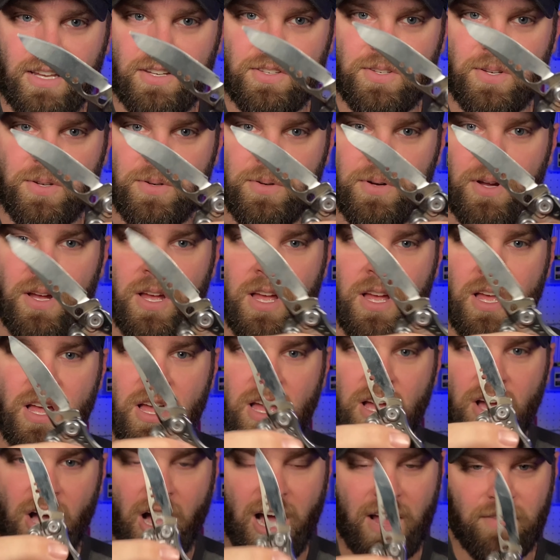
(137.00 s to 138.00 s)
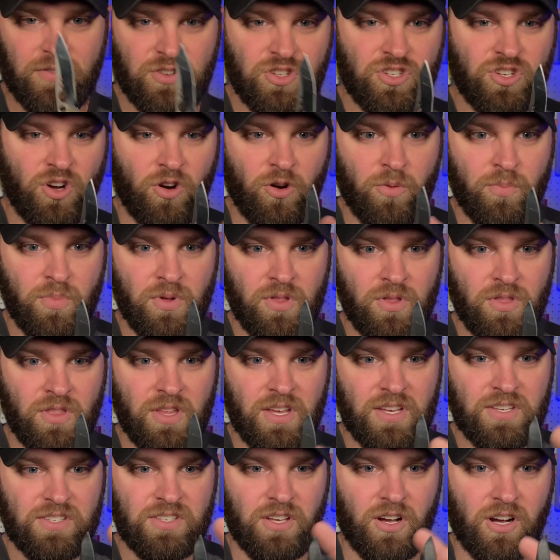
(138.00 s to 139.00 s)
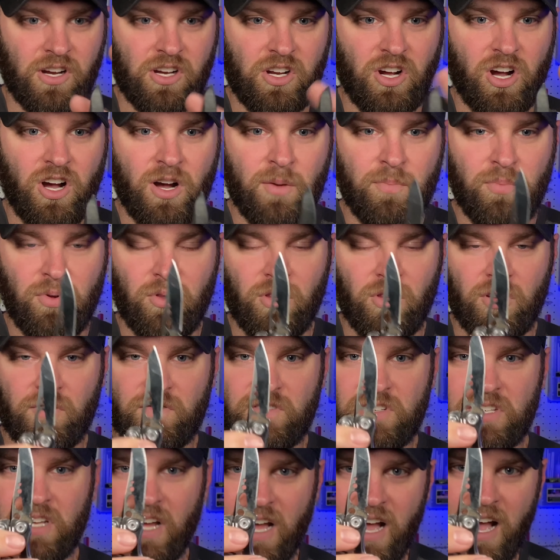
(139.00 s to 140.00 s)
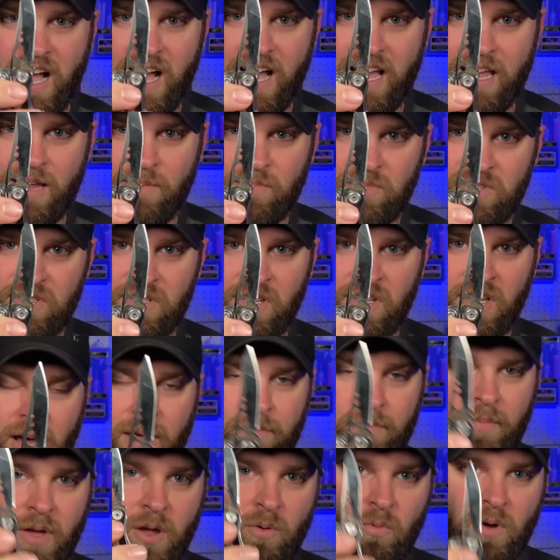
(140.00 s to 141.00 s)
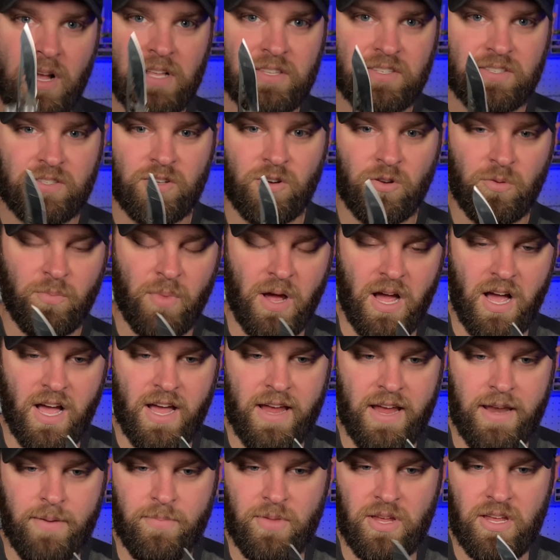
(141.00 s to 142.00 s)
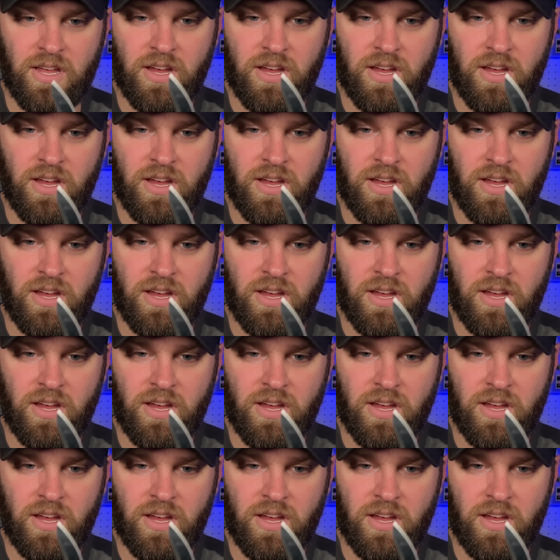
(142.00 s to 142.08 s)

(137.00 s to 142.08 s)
into. I've sharpened this a couple of times on my whetstone behind me